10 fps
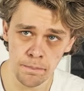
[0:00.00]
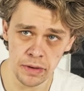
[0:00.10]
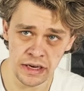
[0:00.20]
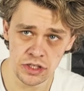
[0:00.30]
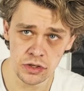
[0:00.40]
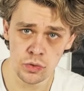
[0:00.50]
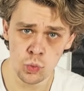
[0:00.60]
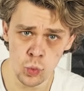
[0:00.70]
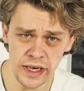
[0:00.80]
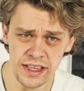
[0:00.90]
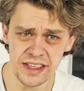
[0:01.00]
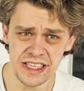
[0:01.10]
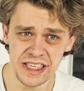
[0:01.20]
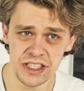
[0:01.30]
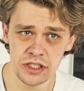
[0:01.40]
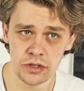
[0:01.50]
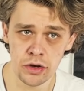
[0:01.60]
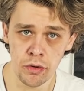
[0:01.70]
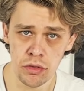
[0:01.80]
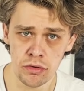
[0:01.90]
and you will need to
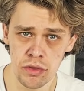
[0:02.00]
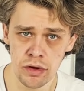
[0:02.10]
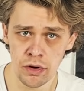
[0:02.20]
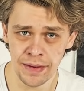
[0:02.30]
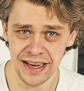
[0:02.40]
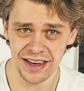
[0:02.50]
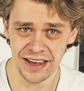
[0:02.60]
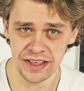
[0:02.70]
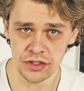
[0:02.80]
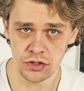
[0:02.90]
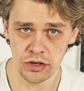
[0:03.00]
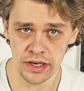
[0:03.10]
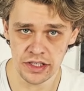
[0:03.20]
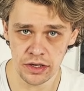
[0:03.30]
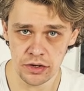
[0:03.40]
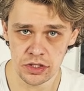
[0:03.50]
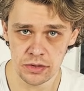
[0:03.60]
go through the command line to try it out.